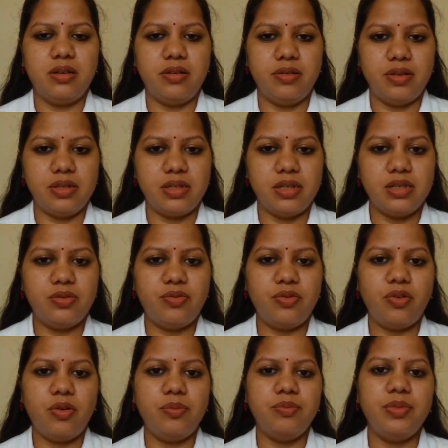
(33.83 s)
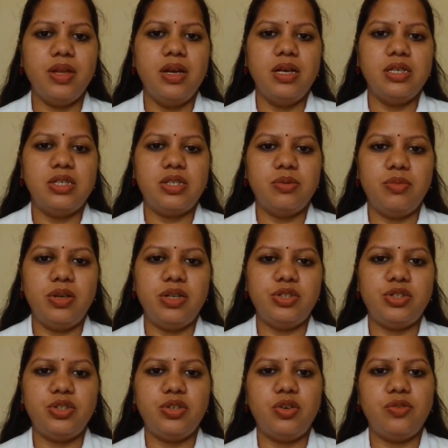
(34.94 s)
results from
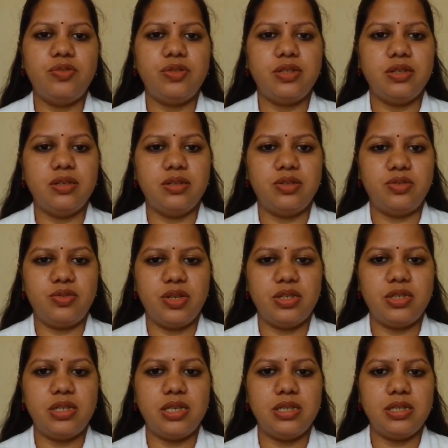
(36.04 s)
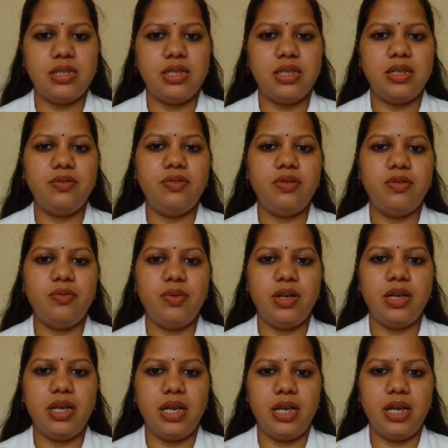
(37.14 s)
stimulation of stretch sensitive
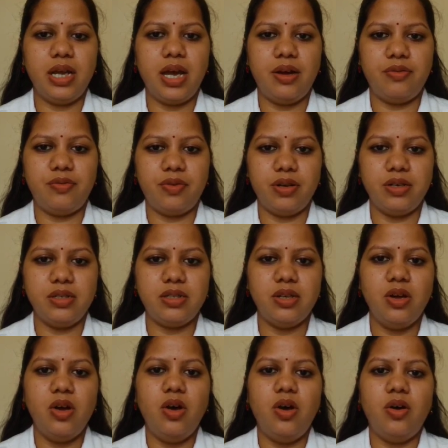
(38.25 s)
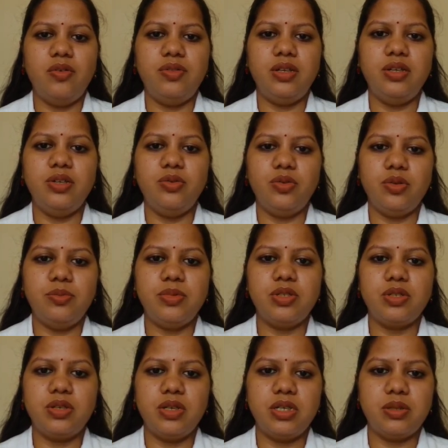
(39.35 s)
1A afferents of the
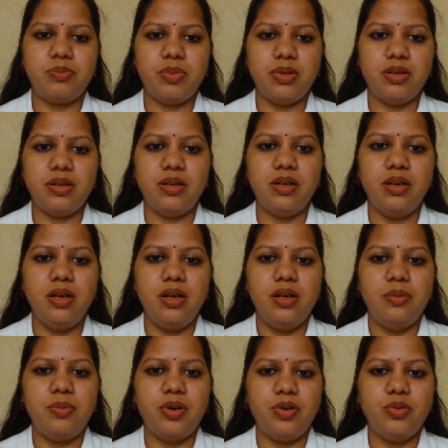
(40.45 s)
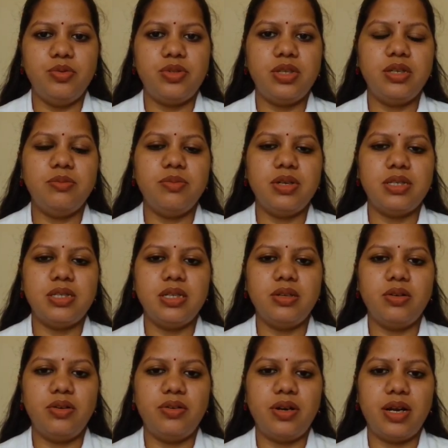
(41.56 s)
neuromuscular spindle, producing muscle
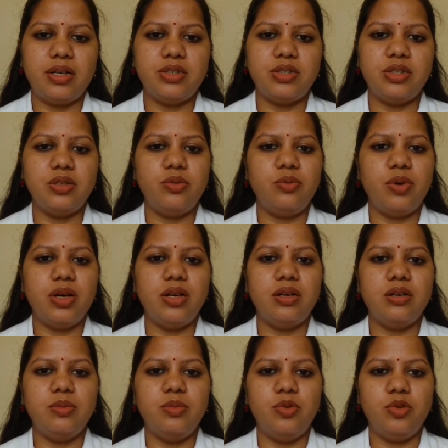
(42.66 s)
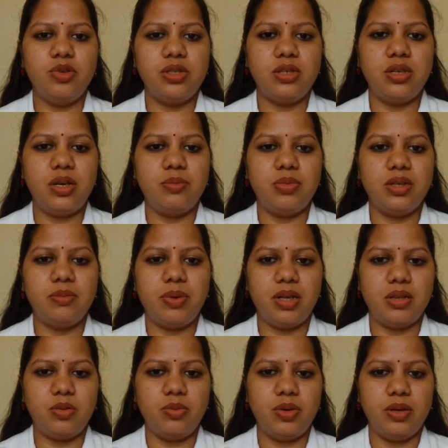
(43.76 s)
contraction via a monosynaptic
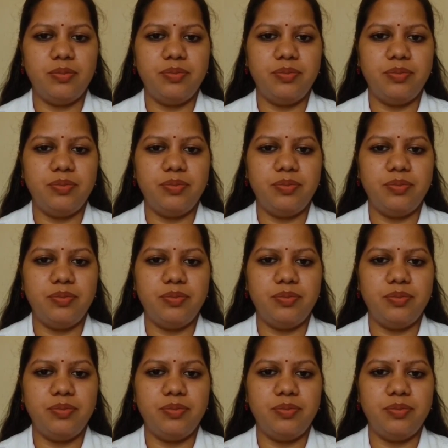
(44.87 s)
pathway.